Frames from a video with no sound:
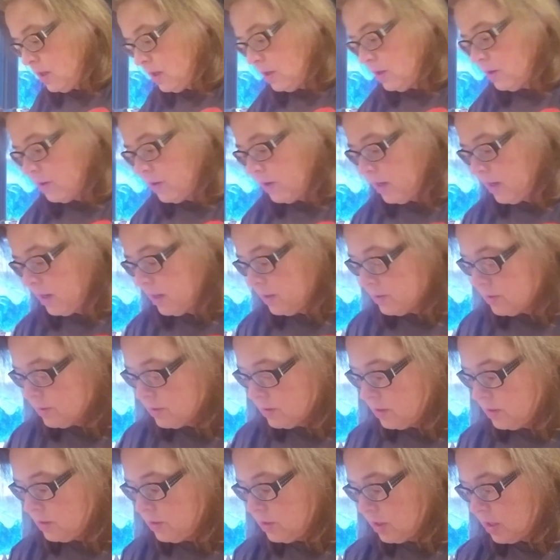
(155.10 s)
Okay, so
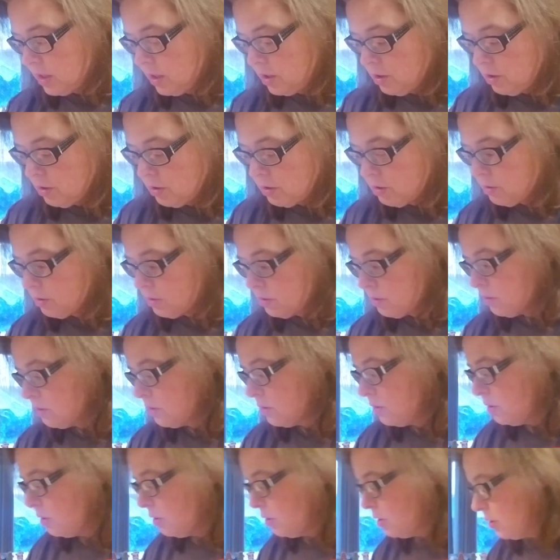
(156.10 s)
then you get your
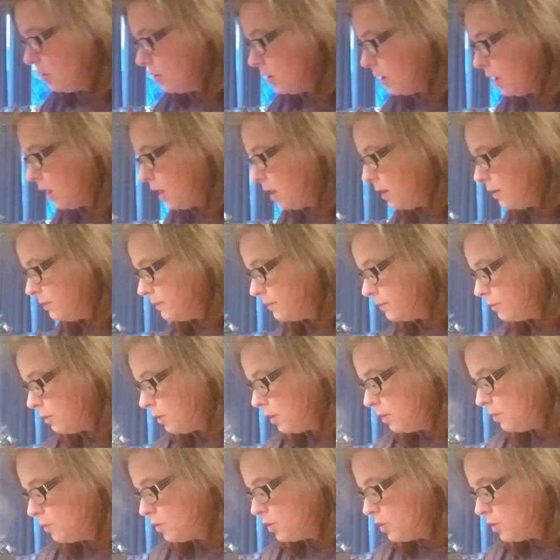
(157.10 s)
cream